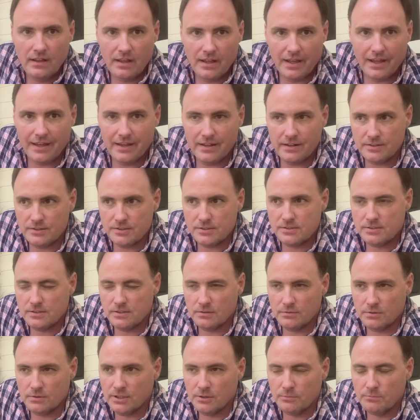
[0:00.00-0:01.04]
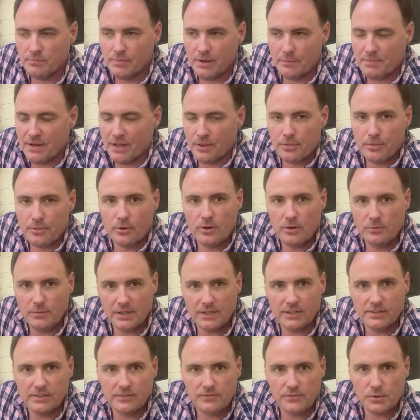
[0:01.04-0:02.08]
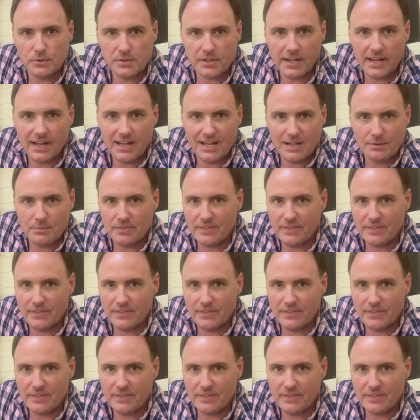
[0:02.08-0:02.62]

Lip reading: And just about 30 minutes of your time,